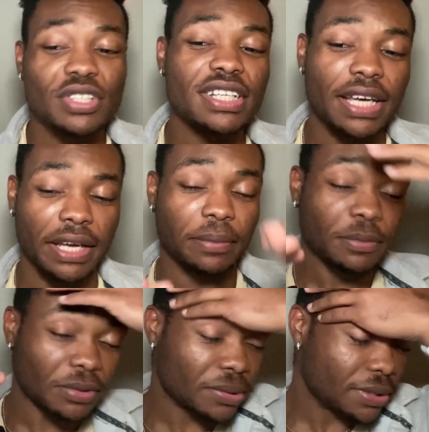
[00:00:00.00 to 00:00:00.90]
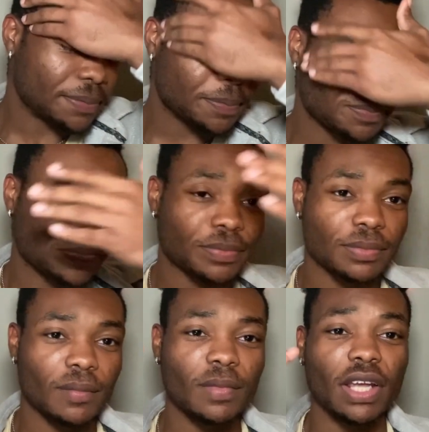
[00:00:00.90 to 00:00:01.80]
game,
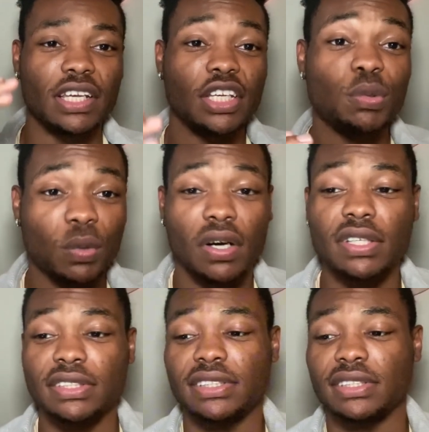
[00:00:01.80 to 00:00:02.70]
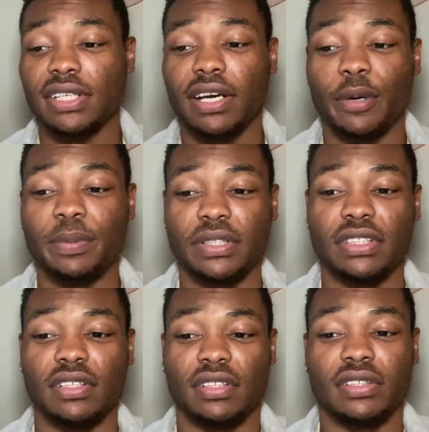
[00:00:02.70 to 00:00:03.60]
he was helping
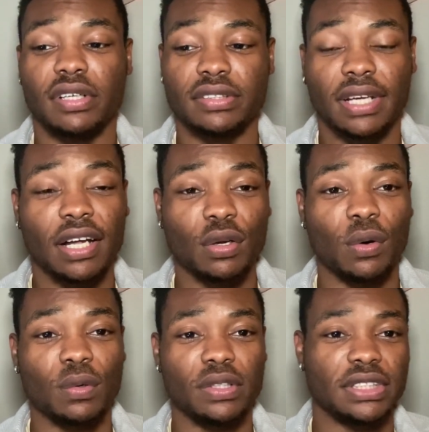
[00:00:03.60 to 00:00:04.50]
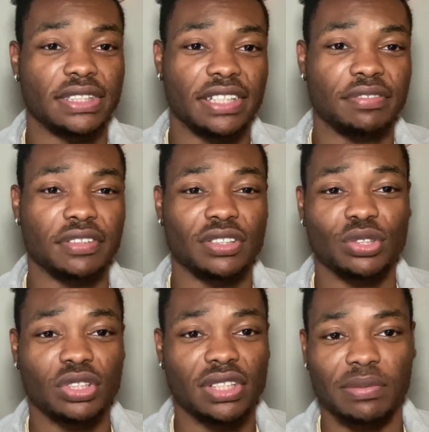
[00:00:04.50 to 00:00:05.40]
Dallo in the defense. You
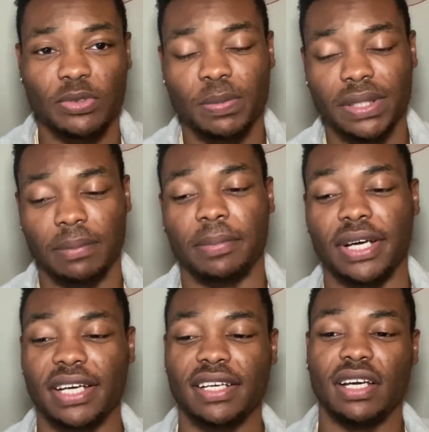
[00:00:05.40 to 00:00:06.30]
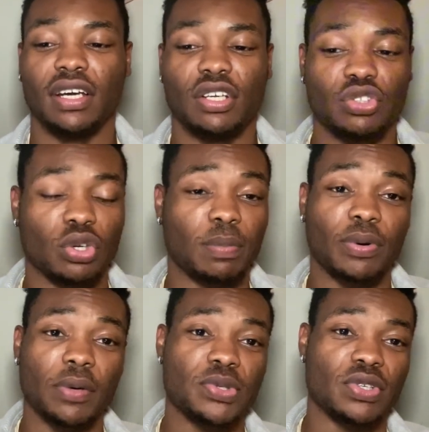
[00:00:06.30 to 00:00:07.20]
see him sprinting back. So
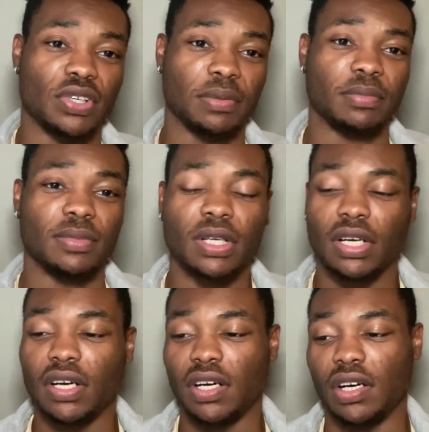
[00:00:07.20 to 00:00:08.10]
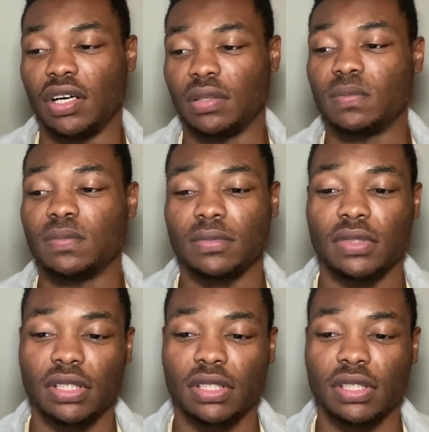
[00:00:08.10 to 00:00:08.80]
props to him. Um,